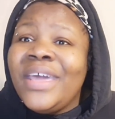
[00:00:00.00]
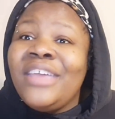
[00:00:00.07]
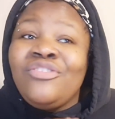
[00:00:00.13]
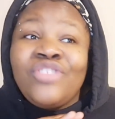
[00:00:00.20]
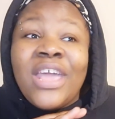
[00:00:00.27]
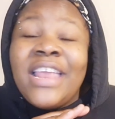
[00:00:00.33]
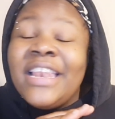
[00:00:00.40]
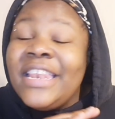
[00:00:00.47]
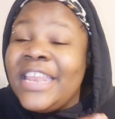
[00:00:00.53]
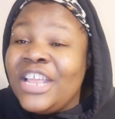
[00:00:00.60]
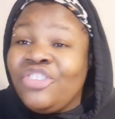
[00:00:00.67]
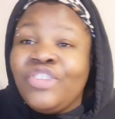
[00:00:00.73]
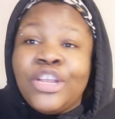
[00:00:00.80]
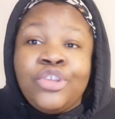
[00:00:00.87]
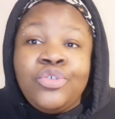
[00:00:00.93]
They
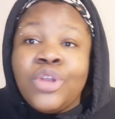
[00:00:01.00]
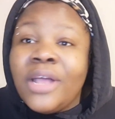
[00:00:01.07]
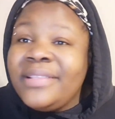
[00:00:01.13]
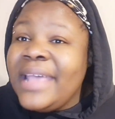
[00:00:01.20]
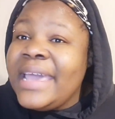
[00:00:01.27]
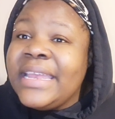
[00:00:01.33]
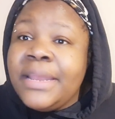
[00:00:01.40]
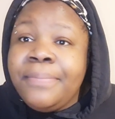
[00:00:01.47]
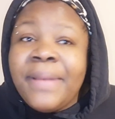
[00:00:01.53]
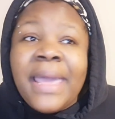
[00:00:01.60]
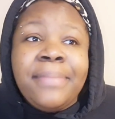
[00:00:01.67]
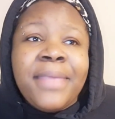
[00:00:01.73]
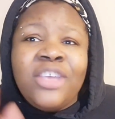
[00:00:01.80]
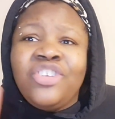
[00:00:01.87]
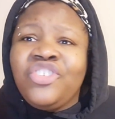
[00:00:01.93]
literally do not take any
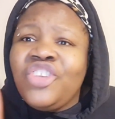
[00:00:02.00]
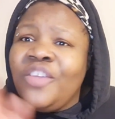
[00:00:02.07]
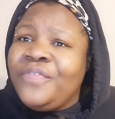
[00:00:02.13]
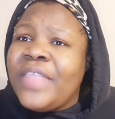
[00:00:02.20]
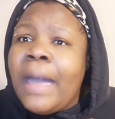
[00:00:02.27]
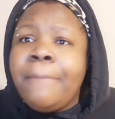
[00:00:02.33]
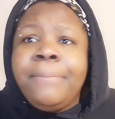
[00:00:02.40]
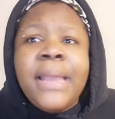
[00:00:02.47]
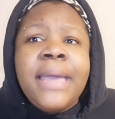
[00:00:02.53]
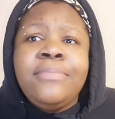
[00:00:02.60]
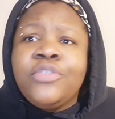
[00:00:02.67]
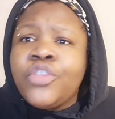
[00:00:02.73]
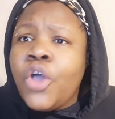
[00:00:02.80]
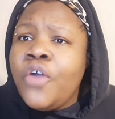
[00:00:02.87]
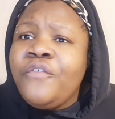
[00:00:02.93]
blame. They shift that
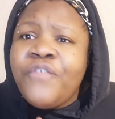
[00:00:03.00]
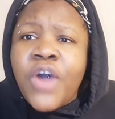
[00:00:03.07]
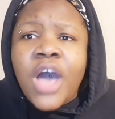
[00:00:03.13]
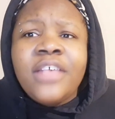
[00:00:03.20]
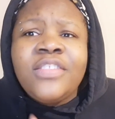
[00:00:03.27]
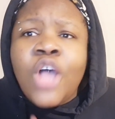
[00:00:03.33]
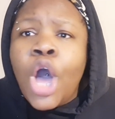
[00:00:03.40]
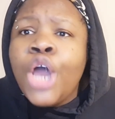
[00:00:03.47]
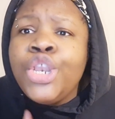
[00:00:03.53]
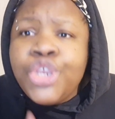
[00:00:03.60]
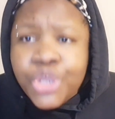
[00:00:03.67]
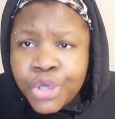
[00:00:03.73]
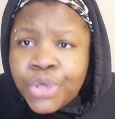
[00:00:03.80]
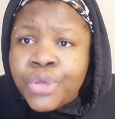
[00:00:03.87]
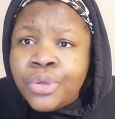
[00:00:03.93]
blame so fast
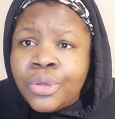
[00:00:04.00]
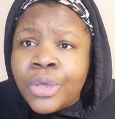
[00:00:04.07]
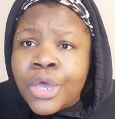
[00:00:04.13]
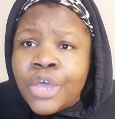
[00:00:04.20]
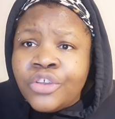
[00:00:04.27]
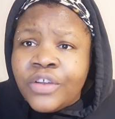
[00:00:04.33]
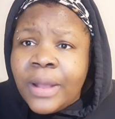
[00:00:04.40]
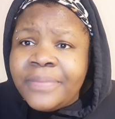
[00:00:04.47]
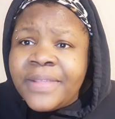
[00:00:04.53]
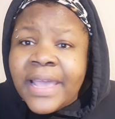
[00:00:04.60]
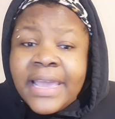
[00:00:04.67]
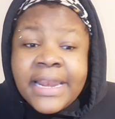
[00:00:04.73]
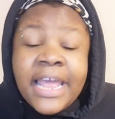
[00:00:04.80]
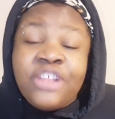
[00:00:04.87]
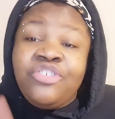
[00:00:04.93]
on you, do you know what I'm saying?